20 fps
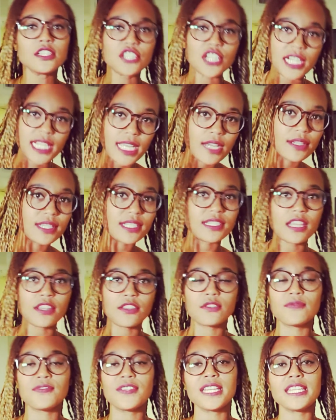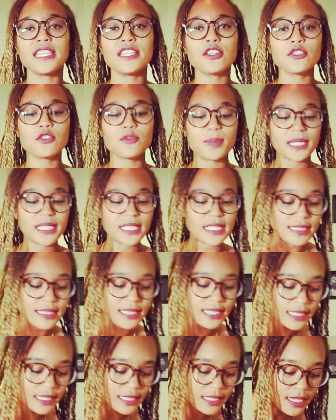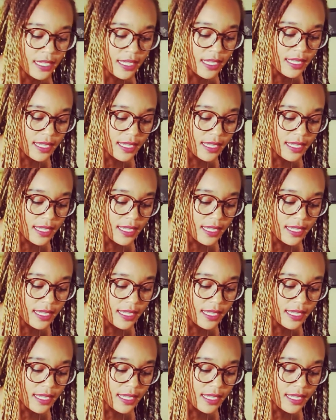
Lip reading: Check out his other videos, because he